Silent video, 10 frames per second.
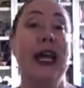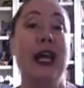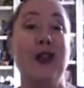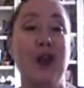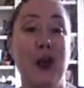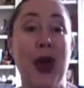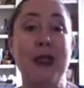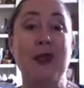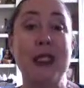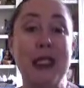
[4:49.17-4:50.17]
If you do have
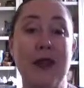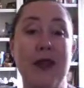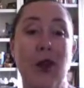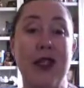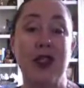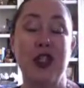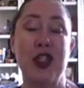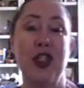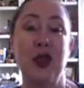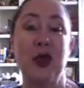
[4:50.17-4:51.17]
specific
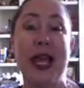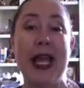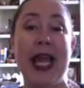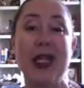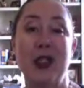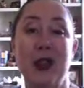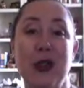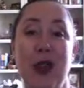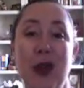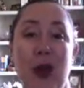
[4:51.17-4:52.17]
questions you'd like answered
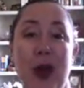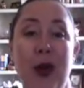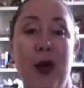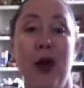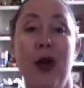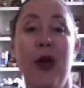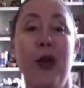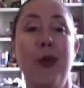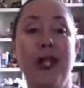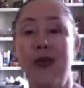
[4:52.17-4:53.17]
during the webinar,
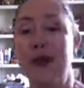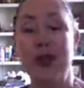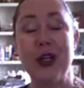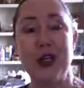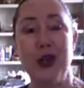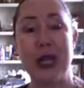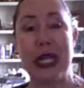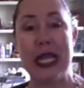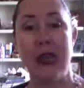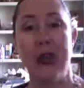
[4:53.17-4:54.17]
please feel free to shoot me
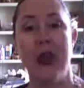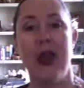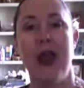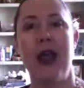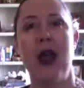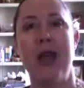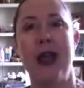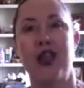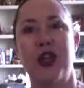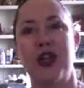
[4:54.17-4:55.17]
an email and I'll
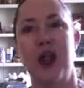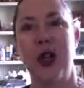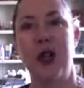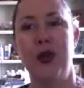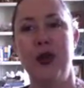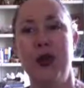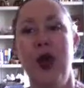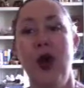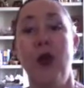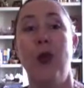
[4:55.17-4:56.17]
make sure to include it.
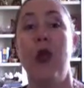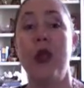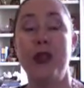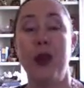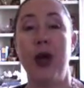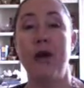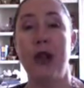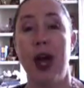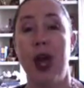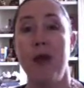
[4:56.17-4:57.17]
We'll also have
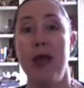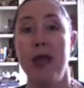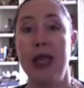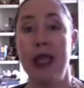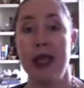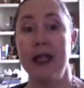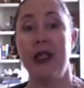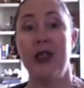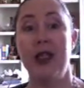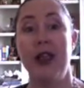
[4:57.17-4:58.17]
time at the end
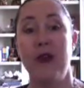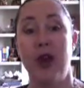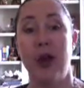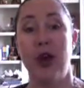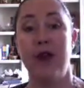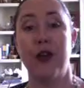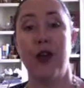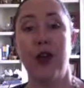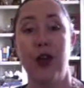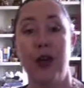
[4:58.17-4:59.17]
of the live webinar for
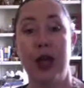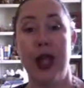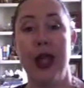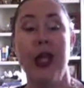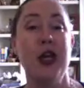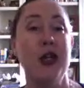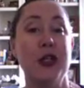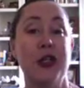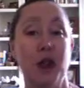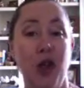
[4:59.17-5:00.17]
Q&A,
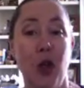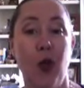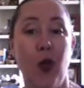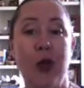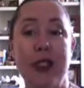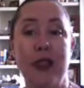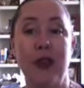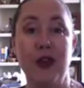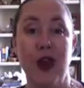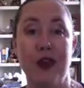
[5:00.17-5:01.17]
so no worries if
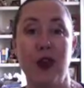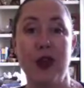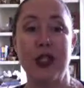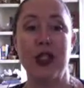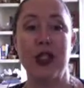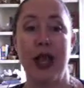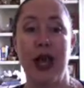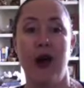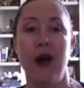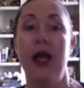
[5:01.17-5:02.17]
you don't have a question
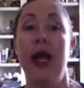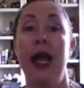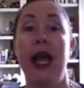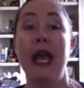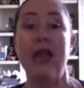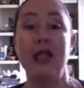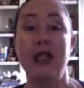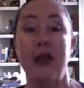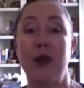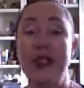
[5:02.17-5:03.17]
now. And if for
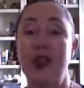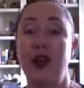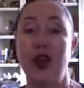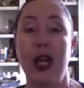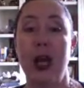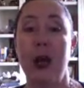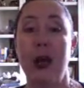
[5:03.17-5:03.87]
some reason you're not able